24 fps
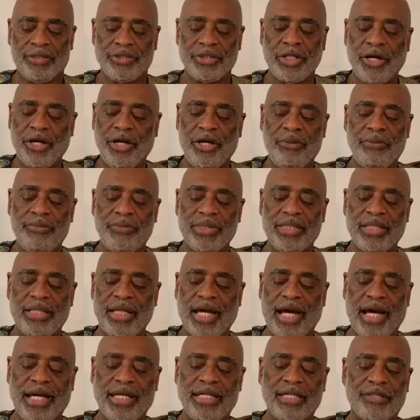Terms
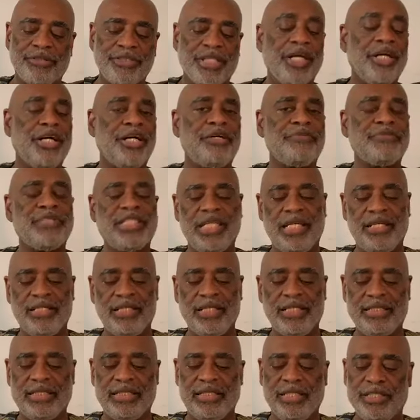like love,
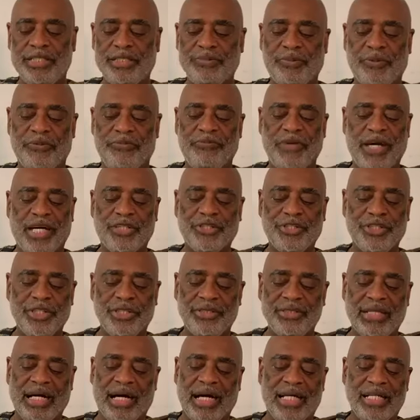sinlessness,
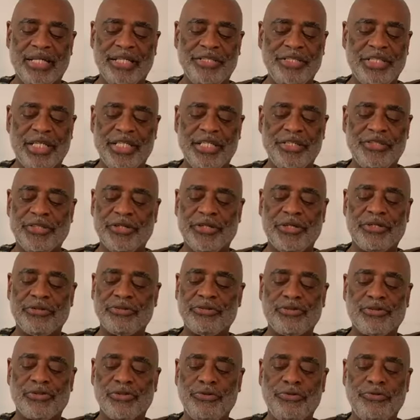perfection, knowledge, and
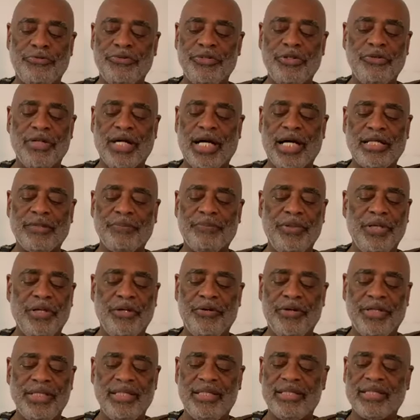eternal truth do not
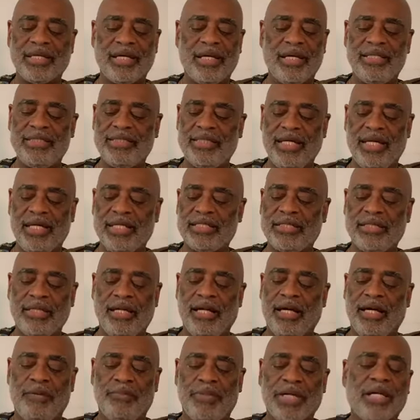appear in this context
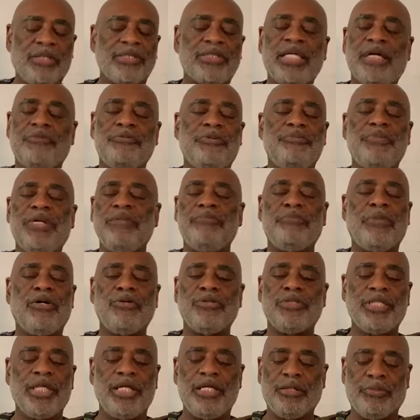because they would be
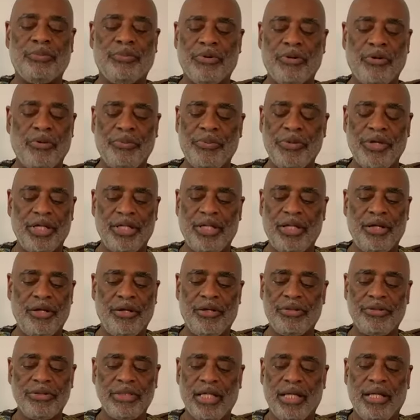most inappropriate
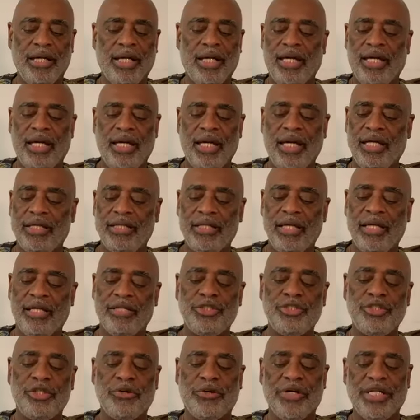here. It
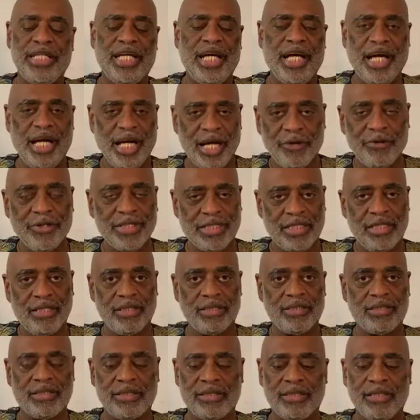is your
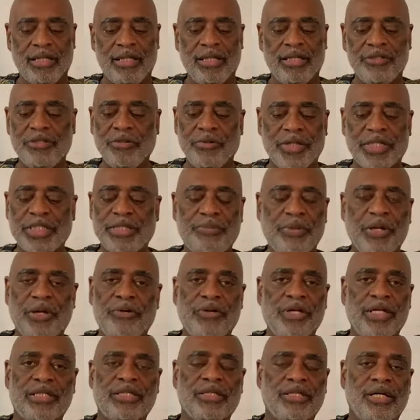inheritance to
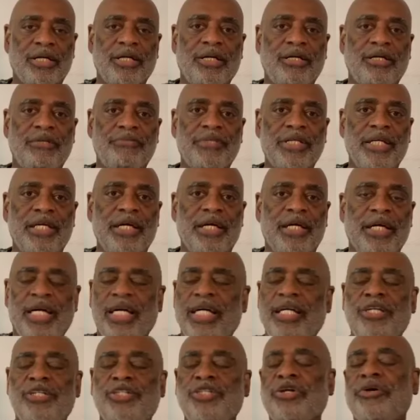experience love.
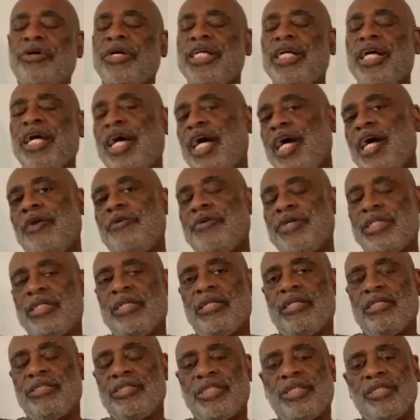It is your
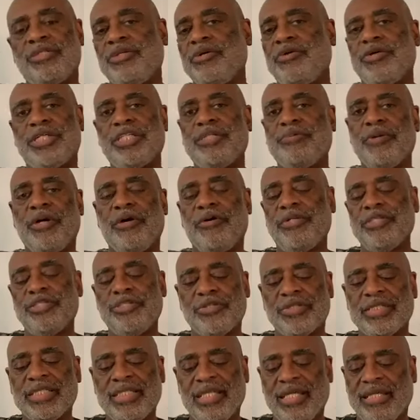inheritance to experience
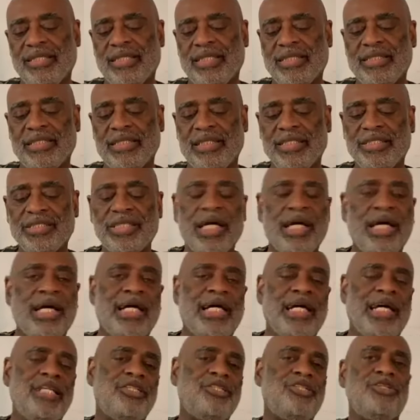your sinlessness.
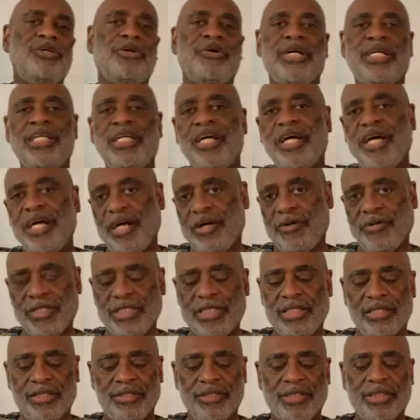It's your
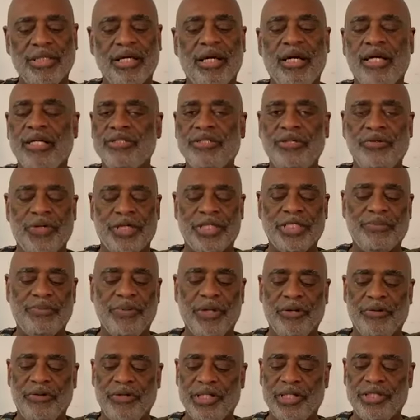inheritance to
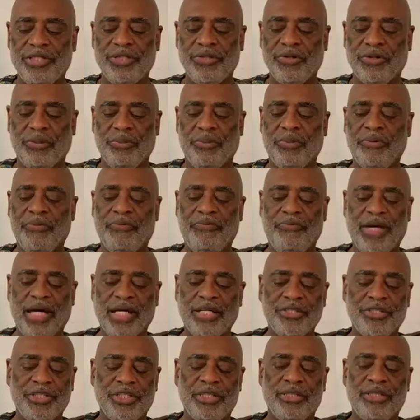experience your
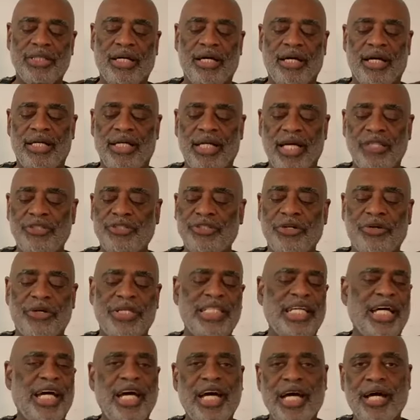perfection. It's your
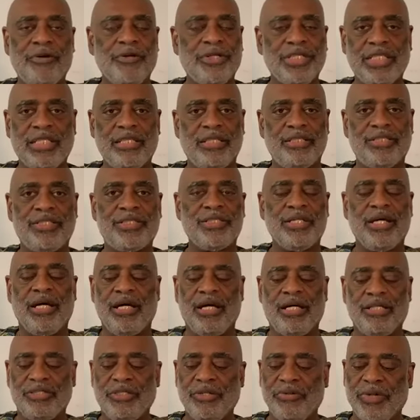inheritance
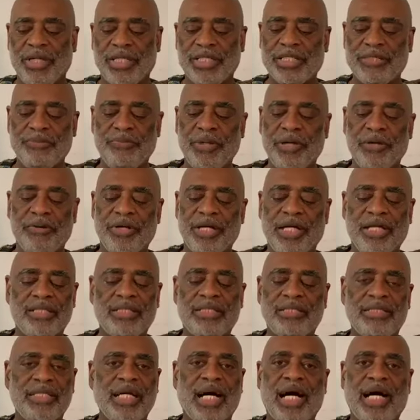to
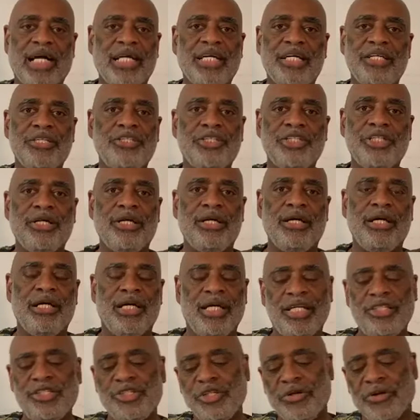experience knowledge.
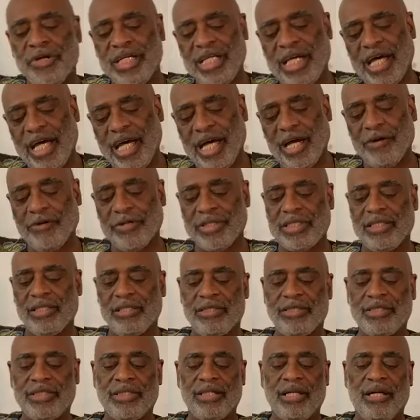It's your
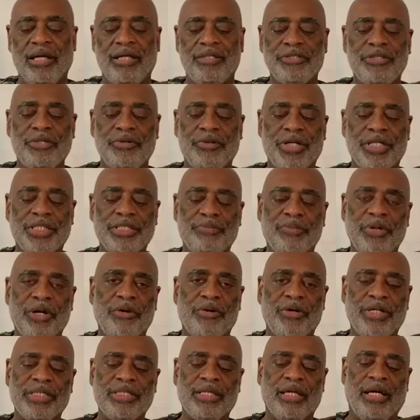inheritance to
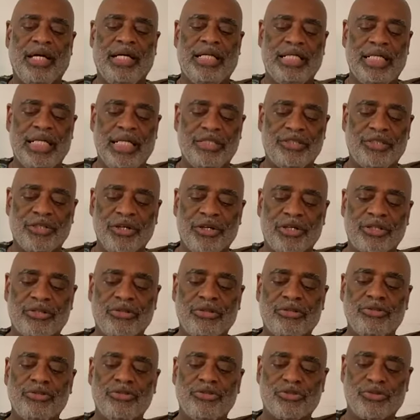experience
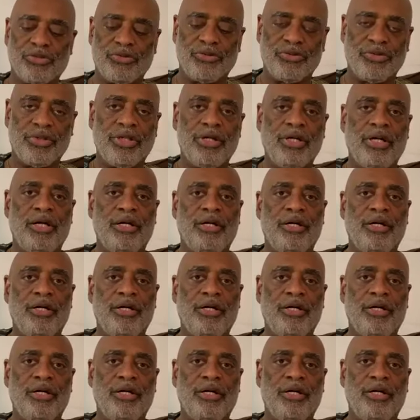eternal truth.